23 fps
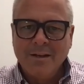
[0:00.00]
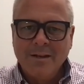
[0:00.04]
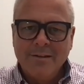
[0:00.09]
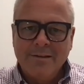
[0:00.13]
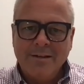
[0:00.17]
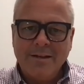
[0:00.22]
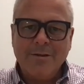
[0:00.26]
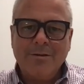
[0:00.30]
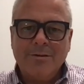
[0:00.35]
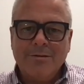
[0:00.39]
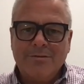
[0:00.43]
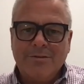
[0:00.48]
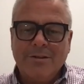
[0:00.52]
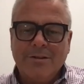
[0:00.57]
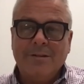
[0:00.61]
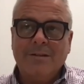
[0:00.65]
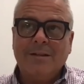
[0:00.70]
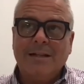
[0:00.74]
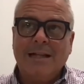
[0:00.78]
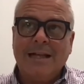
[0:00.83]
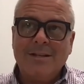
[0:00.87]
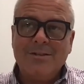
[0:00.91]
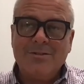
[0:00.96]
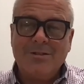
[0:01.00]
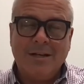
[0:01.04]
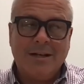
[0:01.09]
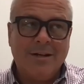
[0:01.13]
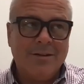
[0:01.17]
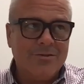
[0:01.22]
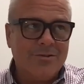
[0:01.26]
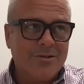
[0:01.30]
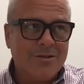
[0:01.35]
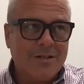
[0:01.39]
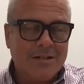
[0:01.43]
The other so the last
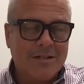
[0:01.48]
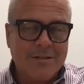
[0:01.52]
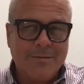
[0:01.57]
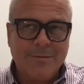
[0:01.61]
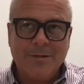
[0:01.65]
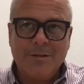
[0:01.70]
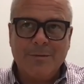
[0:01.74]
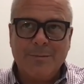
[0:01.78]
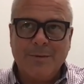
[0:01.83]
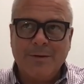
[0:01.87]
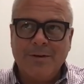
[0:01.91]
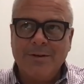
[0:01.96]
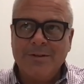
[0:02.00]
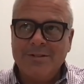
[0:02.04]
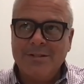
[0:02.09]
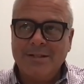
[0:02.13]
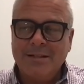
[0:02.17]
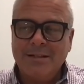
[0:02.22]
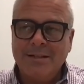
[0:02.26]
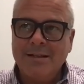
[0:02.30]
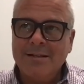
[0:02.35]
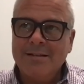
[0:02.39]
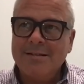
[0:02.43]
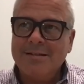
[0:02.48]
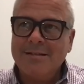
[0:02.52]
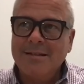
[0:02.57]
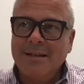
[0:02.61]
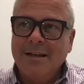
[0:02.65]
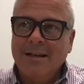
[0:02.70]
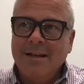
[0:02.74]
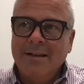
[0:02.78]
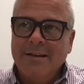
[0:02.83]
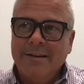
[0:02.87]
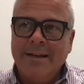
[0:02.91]
challenge, is because I'm experiencing this
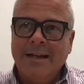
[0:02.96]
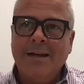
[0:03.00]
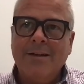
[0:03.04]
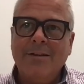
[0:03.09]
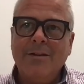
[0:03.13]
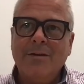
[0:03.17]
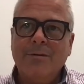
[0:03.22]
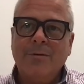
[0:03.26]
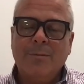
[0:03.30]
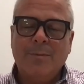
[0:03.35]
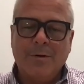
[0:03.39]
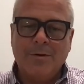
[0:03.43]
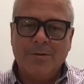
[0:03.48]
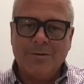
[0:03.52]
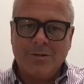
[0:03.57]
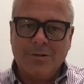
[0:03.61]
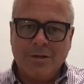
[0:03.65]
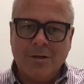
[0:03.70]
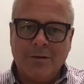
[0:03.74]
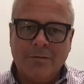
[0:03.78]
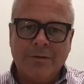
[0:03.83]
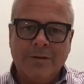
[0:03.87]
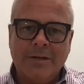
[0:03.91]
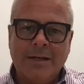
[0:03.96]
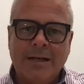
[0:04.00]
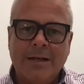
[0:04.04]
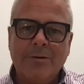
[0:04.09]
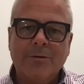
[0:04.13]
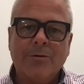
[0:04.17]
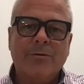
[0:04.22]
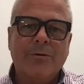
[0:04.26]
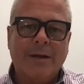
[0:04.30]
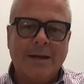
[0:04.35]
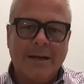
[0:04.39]
now that we're post COVID, now
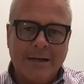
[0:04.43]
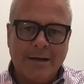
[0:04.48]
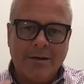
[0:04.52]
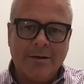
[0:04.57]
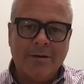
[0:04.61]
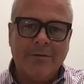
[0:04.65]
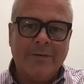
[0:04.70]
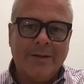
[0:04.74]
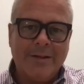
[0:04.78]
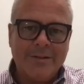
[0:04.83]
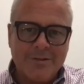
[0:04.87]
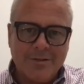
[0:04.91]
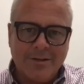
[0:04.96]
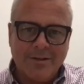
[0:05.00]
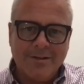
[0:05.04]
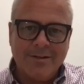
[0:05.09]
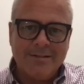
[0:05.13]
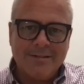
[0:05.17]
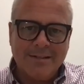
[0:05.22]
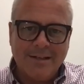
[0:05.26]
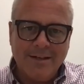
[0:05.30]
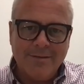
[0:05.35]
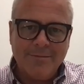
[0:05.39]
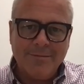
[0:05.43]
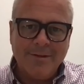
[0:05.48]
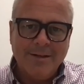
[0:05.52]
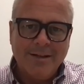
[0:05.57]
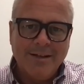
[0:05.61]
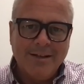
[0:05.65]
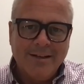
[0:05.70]
they're cranking out events all the time.